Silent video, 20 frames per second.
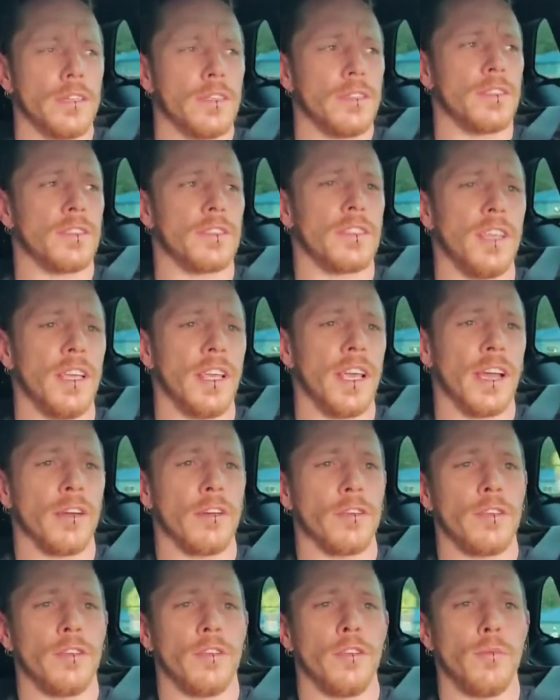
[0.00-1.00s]
See how
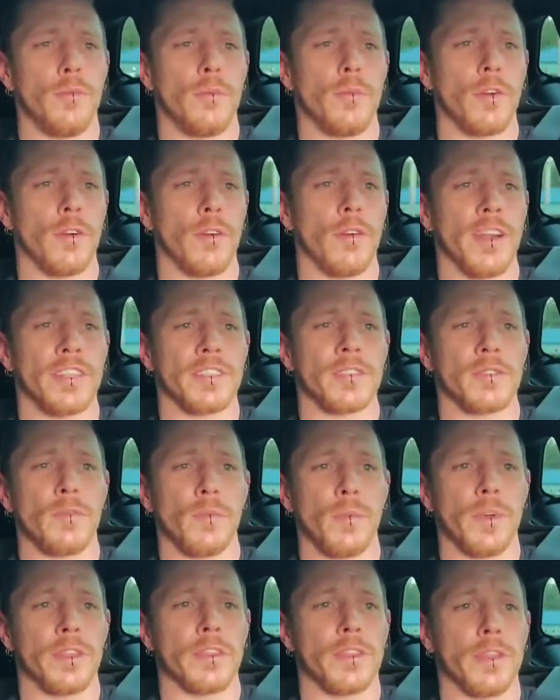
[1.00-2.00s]
you progress
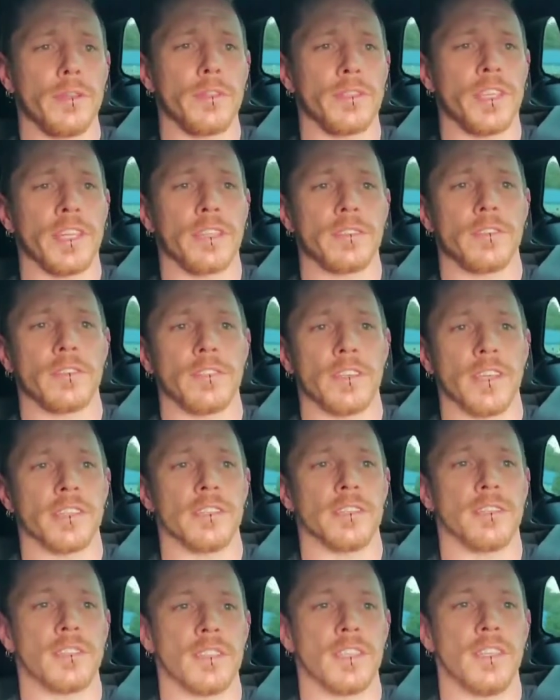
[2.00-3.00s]
with those
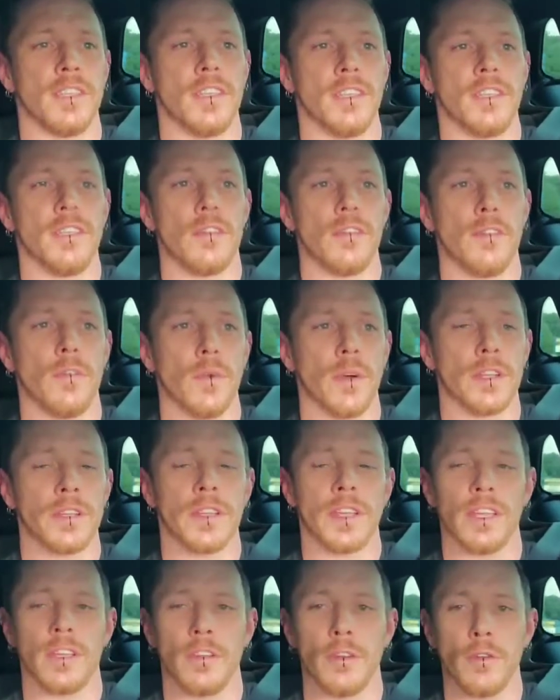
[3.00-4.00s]
exercises, see what
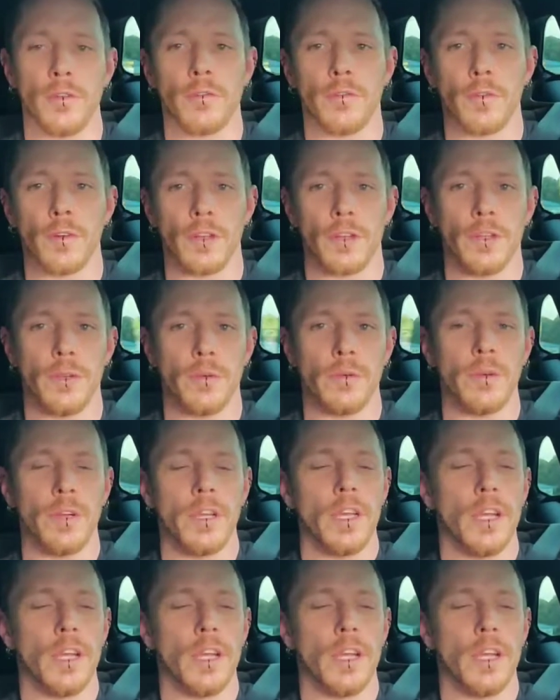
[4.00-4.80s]
they do for you,